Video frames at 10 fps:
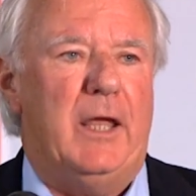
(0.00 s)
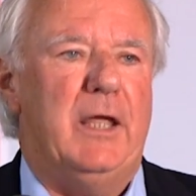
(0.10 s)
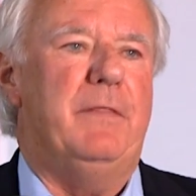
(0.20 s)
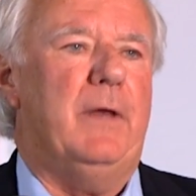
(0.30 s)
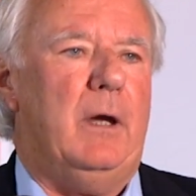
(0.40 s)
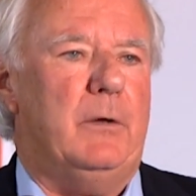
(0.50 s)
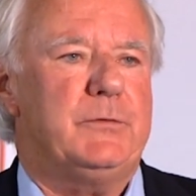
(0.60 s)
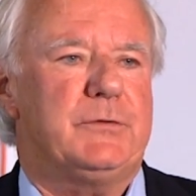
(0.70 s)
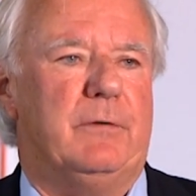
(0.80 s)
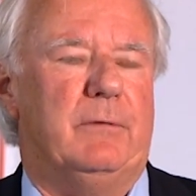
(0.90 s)
in the
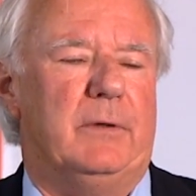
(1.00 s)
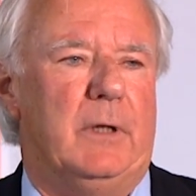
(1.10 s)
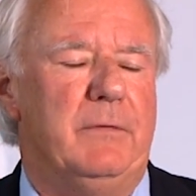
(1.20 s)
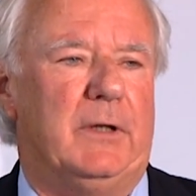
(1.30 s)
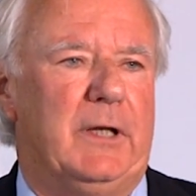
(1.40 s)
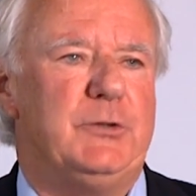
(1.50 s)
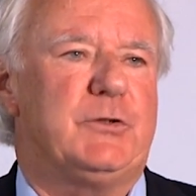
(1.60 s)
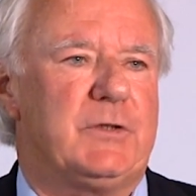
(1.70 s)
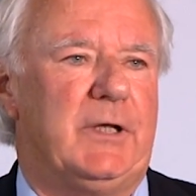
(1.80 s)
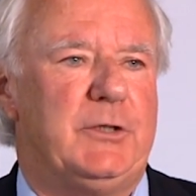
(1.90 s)
House, in the
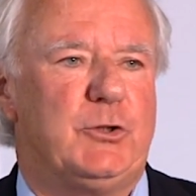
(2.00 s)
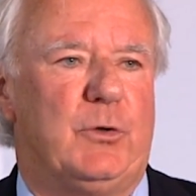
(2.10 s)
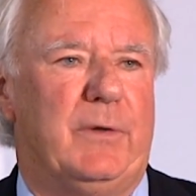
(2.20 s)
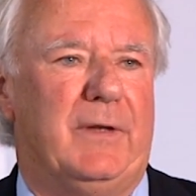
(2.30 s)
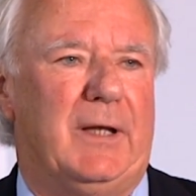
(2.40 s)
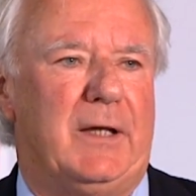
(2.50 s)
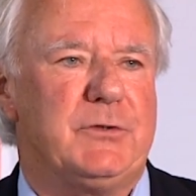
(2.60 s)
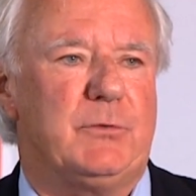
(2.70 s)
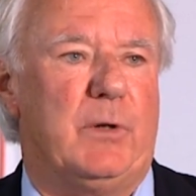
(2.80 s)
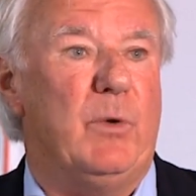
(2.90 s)
legislature in the
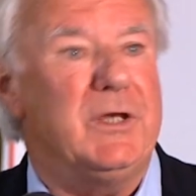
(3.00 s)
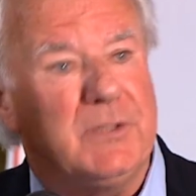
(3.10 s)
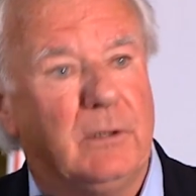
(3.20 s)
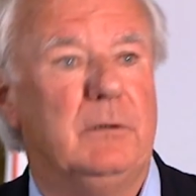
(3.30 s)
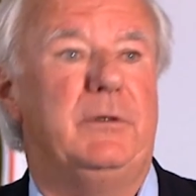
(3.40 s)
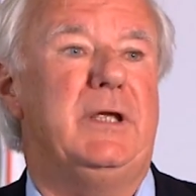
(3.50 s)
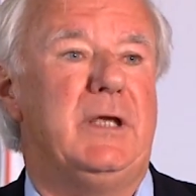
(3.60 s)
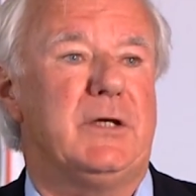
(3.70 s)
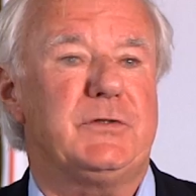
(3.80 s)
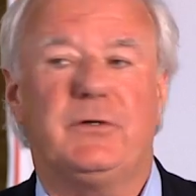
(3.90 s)
last 3 weeks, including
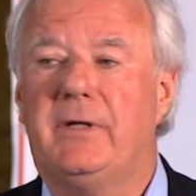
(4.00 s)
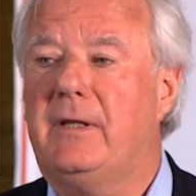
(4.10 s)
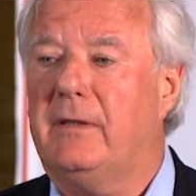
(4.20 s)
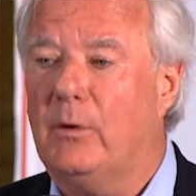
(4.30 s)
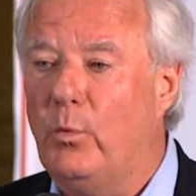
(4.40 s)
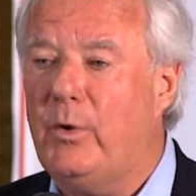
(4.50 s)
yesterday, that